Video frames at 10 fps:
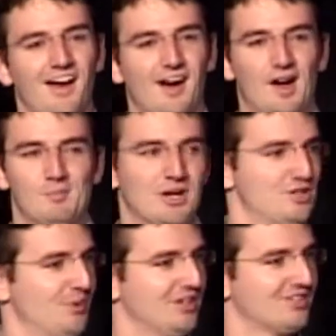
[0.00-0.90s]

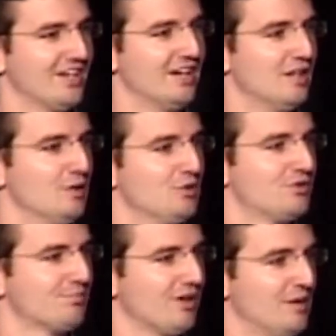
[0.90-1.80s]
MySpace
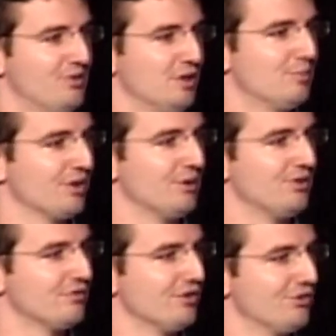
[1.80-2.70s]
games, games that you play
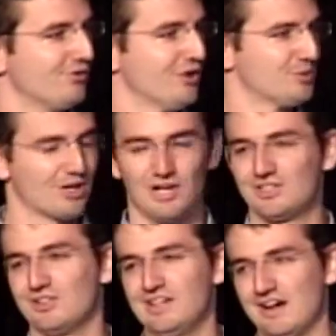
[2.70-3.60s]
with your friends through Facebook
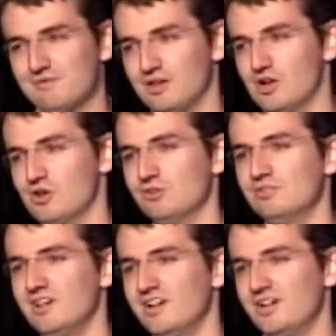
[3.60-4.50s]
Connect on the
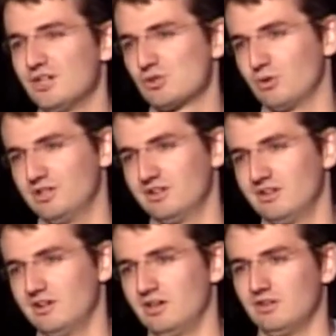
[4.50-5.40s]
iPhone,
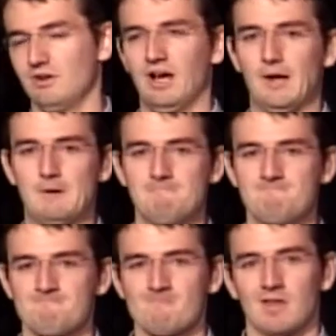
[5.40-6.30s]
Twitter.
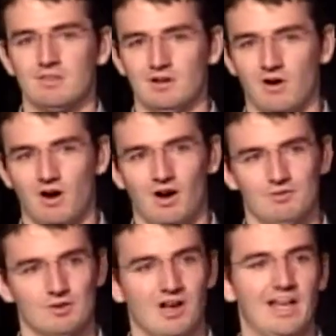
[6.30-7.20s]
There are a
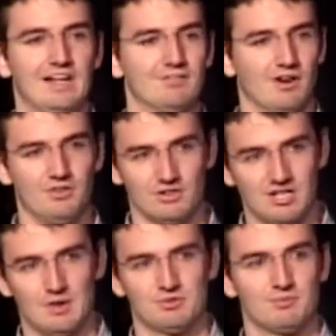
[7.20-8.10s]
variety of other
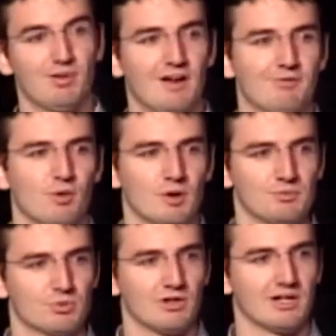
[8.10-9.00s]
types of
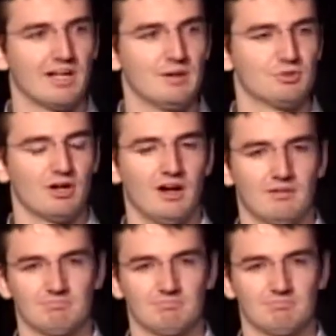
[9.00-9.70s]
platforms where games are